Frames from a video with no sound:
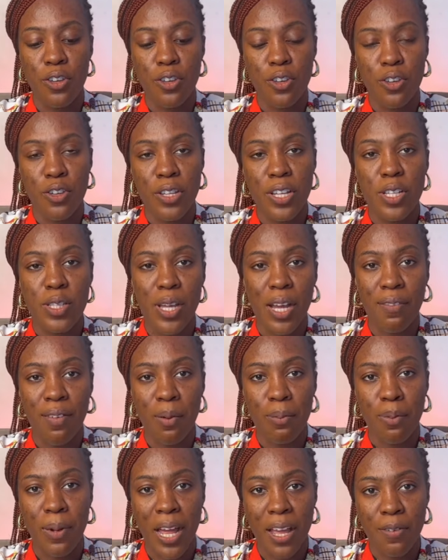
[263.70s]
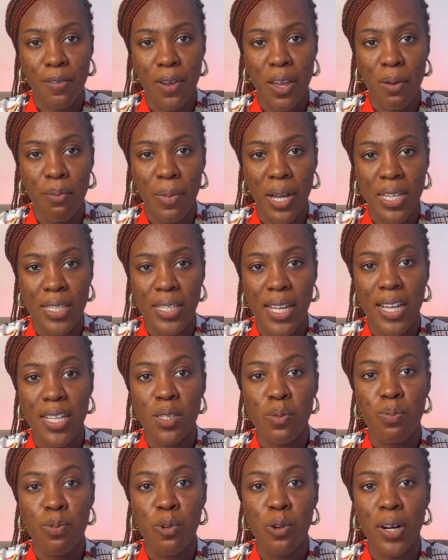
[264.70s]
You need to have applied for a
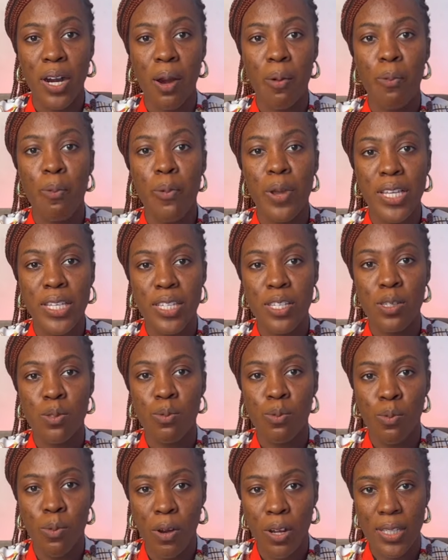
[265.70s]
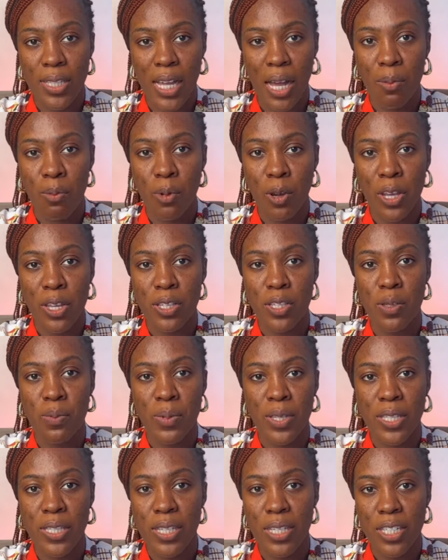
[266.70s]
master's program, which is what I'm going to
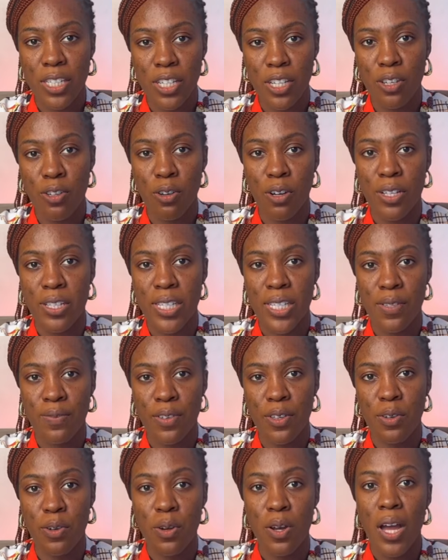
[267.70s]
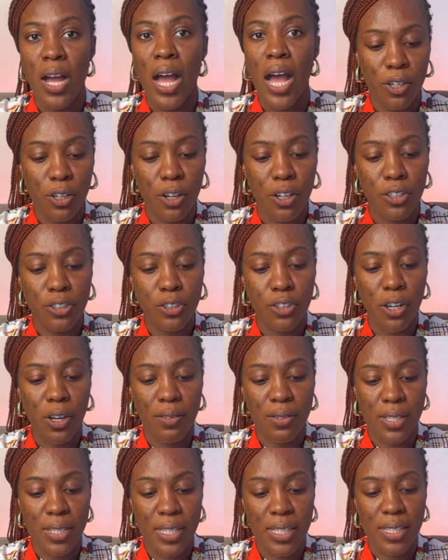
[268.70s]
be teaching you on this video. Country
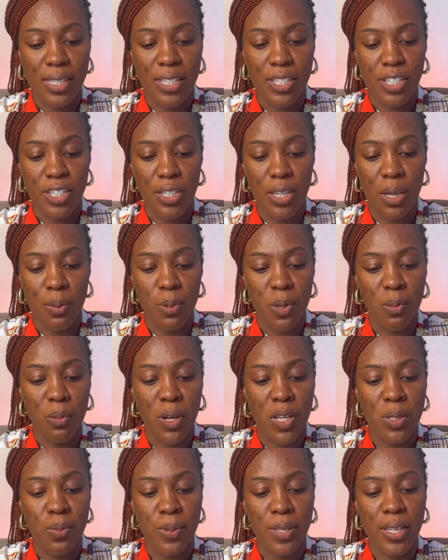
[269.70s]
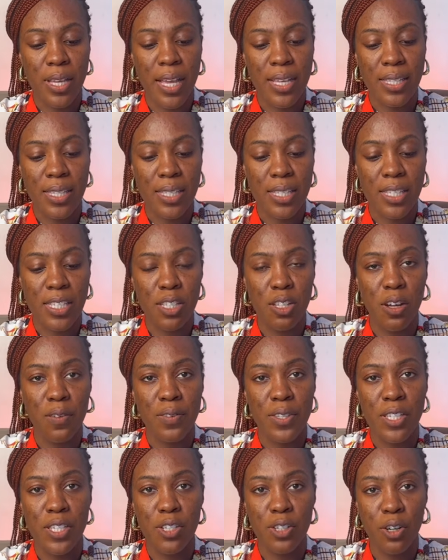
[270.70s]
of citizenship. You must be a citizen
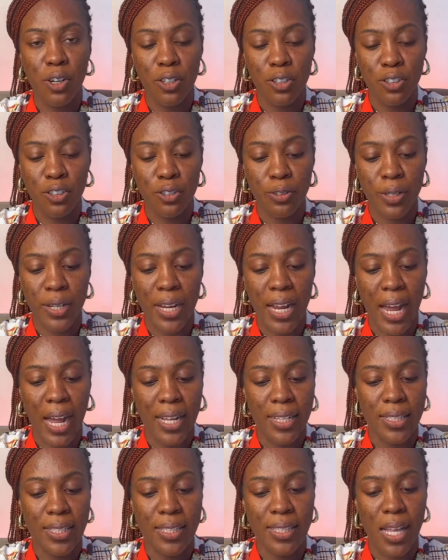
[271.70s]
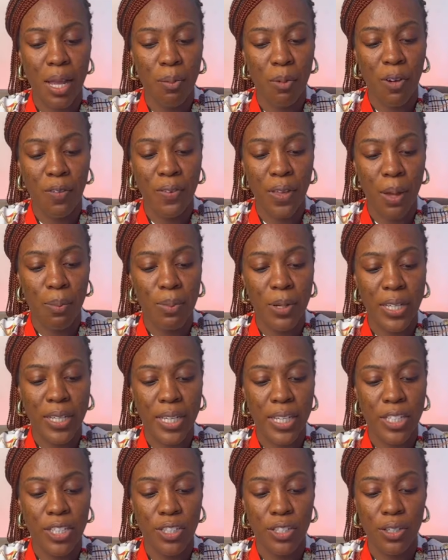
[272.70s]
of this country at the time of your
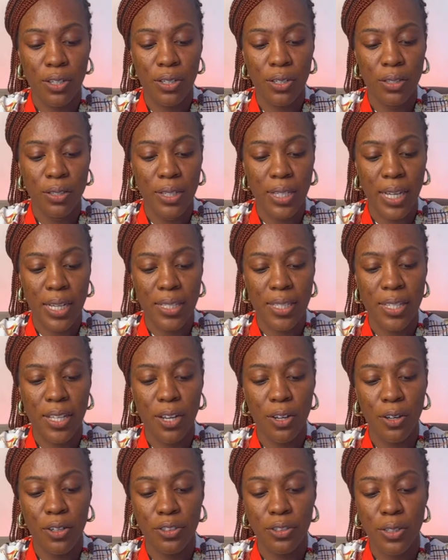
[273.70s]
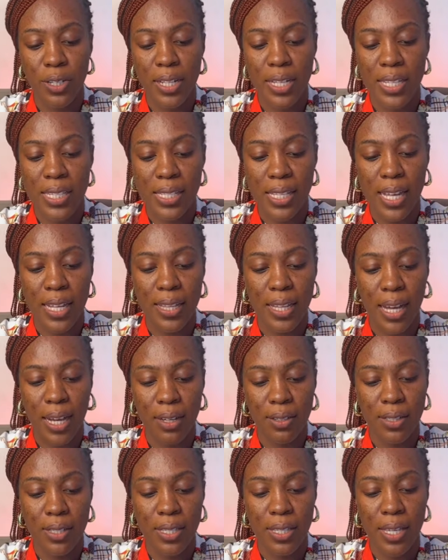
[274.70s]
application. You can see the country listed
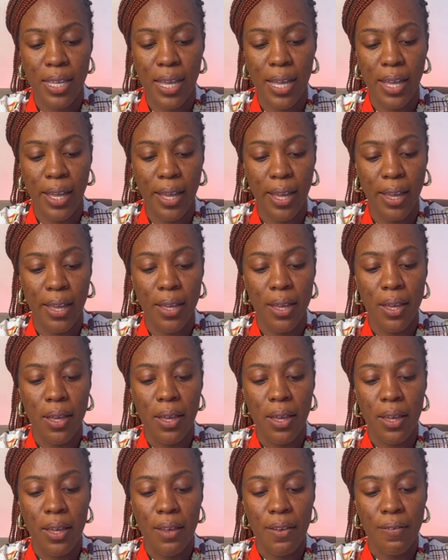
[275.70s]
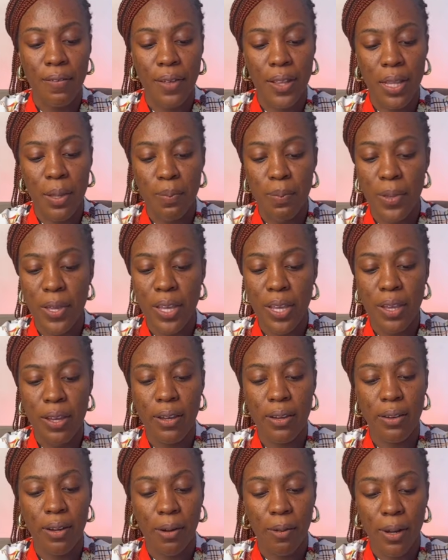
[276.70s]
out here:
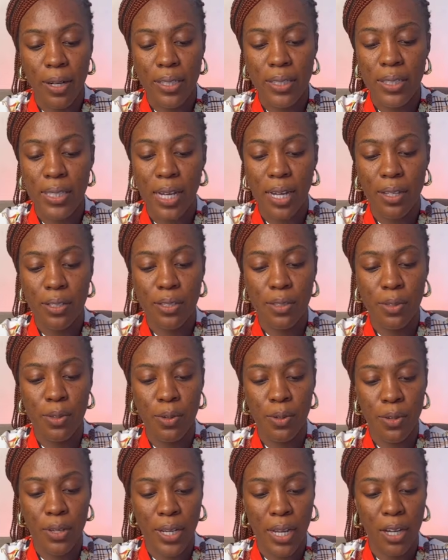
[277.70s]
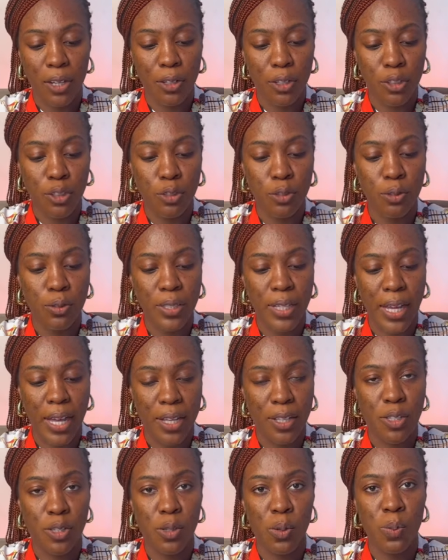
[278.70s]
Philippines, Rwanda. So you can go through
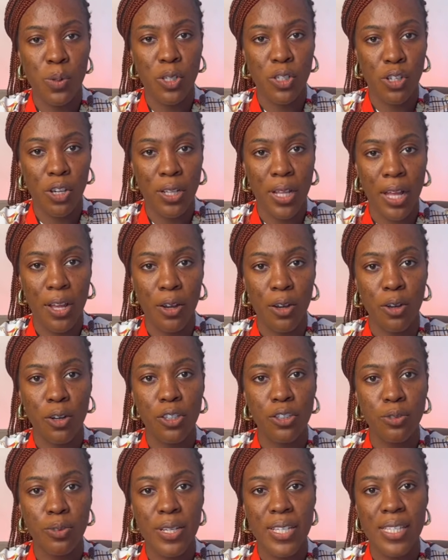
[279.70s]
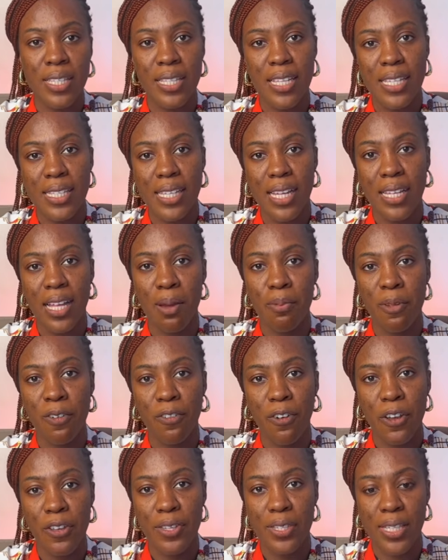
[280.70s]
here to be sure that your country is listed out
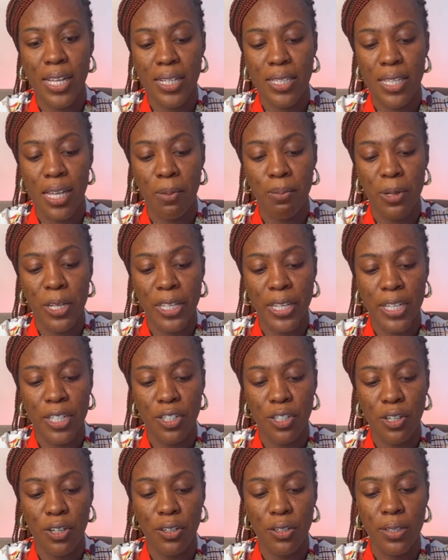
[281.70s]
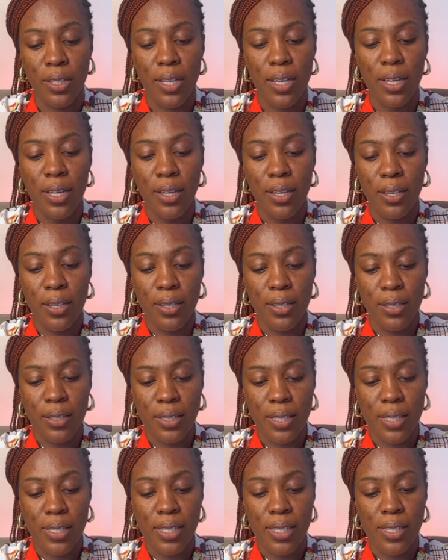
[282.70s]
before you start your application.
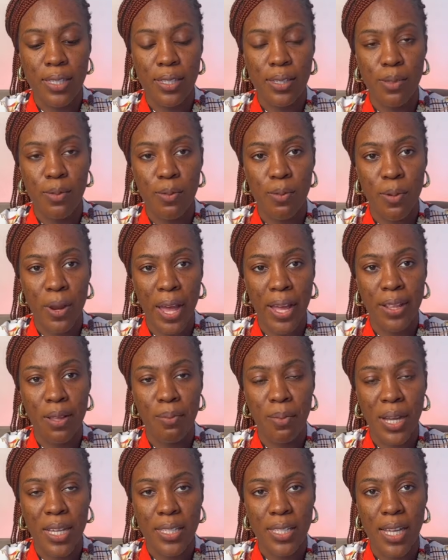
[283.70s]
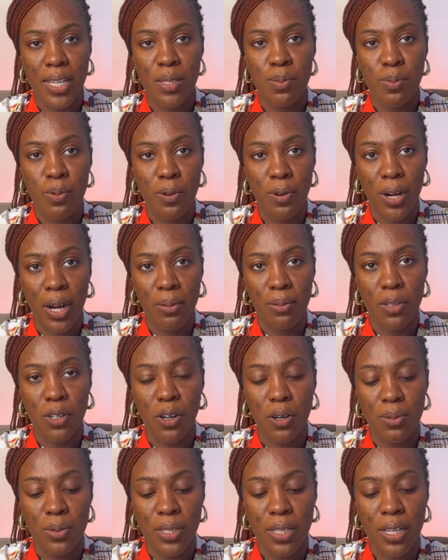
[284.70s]
This is where the master's program
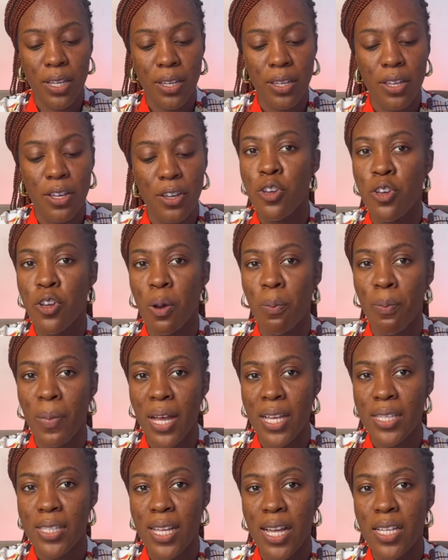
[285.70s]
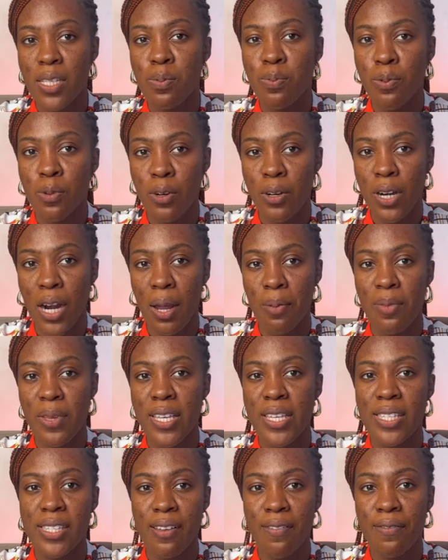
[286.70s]
comes in. Your master's program
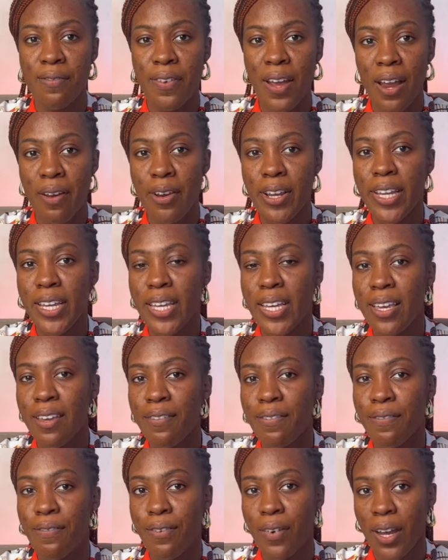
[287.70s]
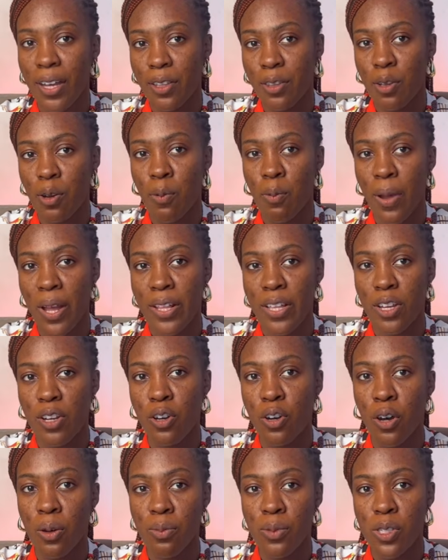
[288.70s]
is a very key factor when it
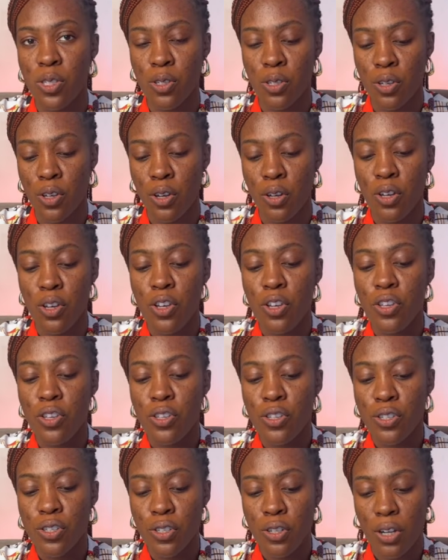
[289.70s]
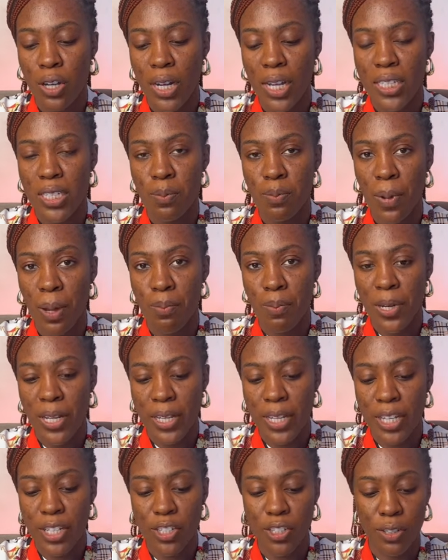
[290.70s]
comes to your scholarship
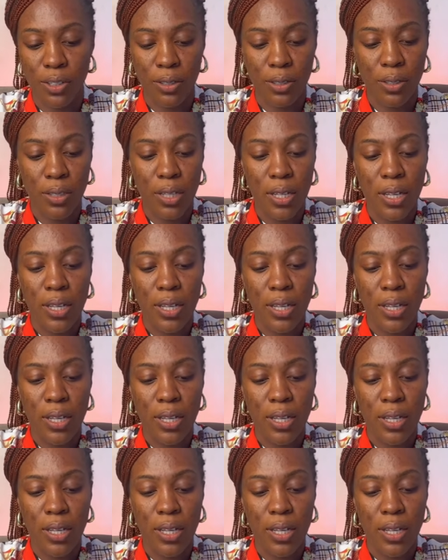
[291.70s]
application.